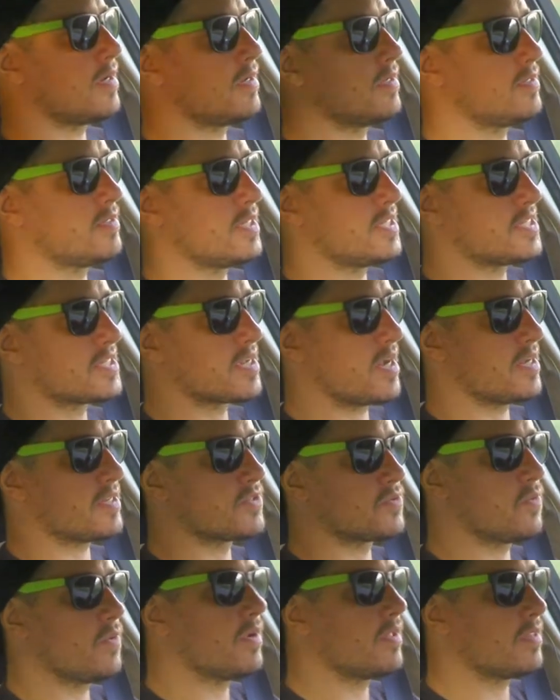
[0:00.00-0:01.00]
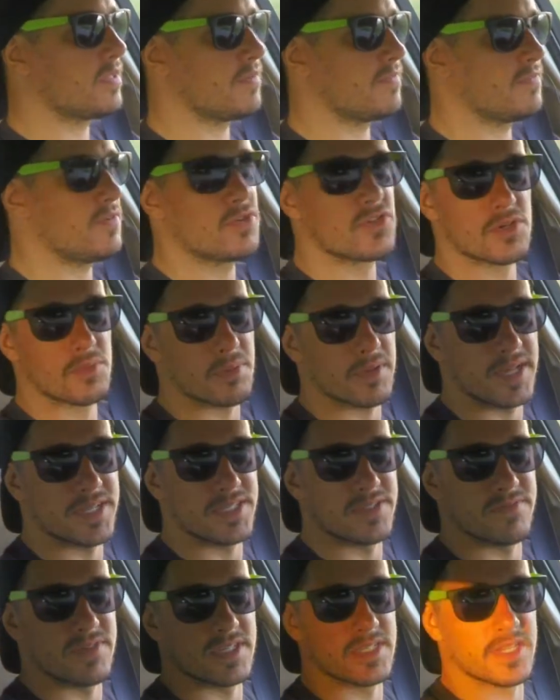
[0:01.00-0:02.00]
discuss what the future
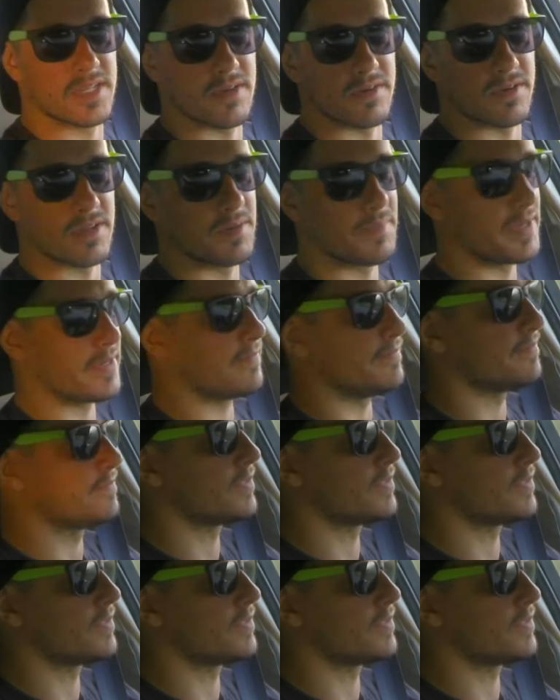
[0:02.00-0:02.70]
plans of this thing are going to be.